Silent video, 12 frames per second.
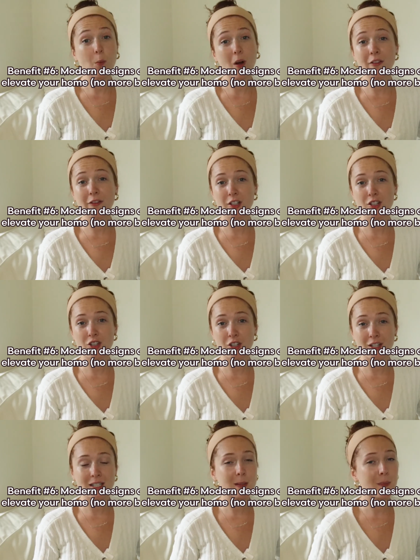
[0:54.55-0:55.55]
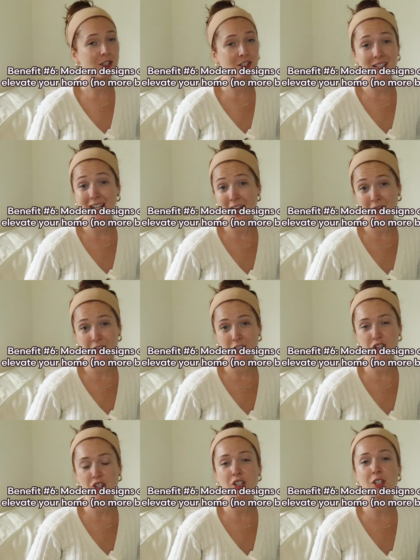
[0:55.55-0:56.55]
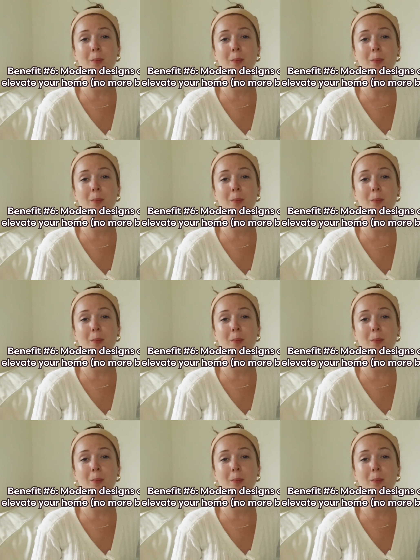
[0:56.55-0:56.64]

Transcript: I want furniture, especially cat furniture,